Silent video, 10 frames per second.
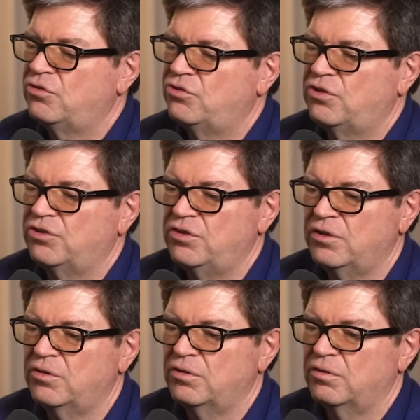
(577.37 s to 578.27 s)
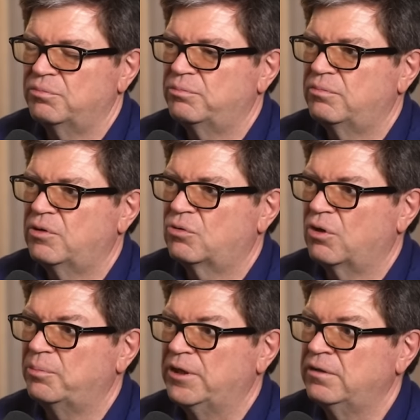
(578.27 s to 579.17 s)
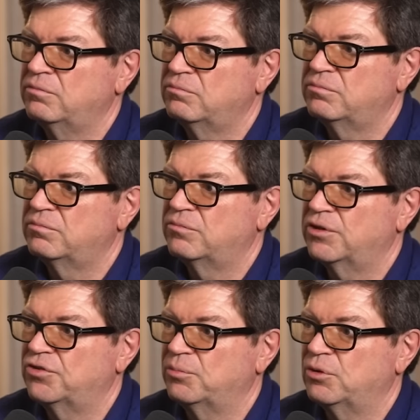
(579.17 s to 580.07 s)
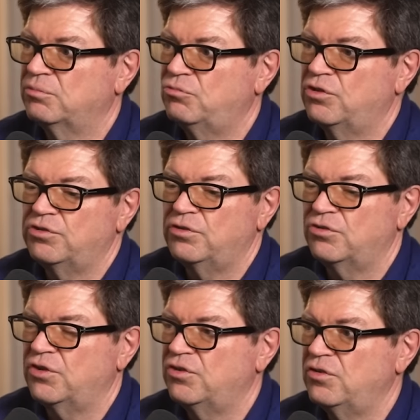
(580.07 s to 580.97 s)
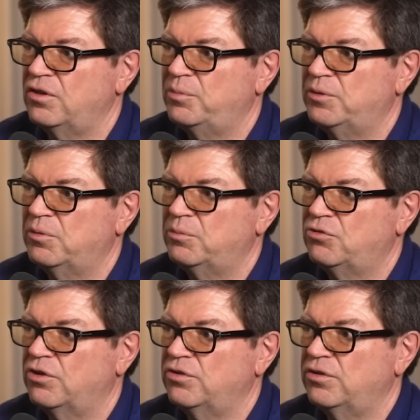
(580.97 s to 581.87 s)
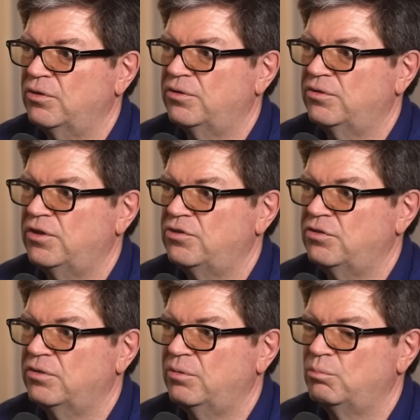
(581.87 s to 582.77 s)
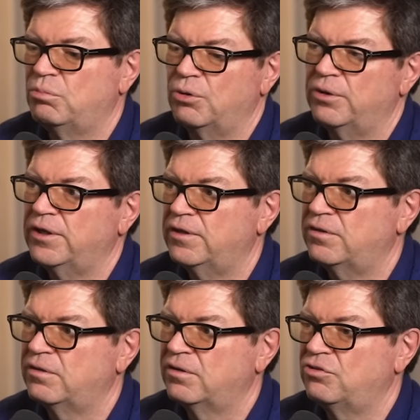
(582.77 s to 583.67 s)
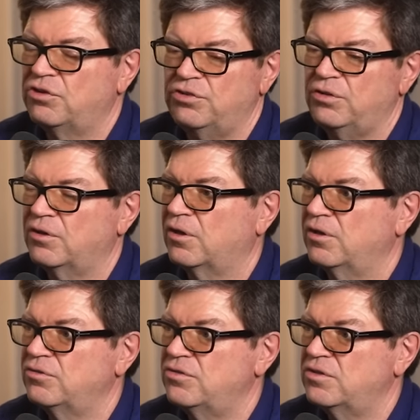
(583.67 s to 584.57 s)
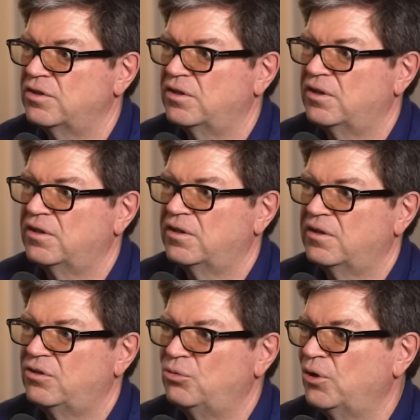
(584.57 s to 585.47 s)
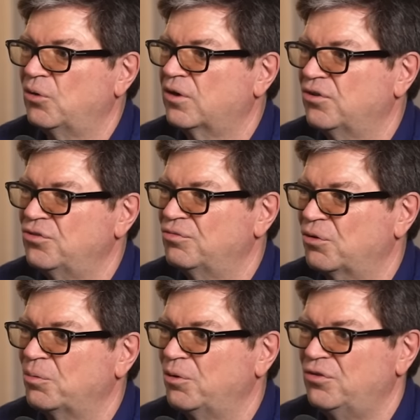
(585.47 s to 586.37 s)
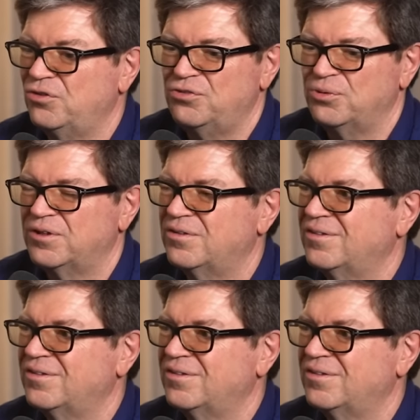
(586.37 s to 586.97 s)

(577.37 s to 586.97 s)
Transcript: changing the cropping, for example, changing the size a little bit, maybe changing the orientation, blurring it, changing the colors, doing all kinds of horrible things to it.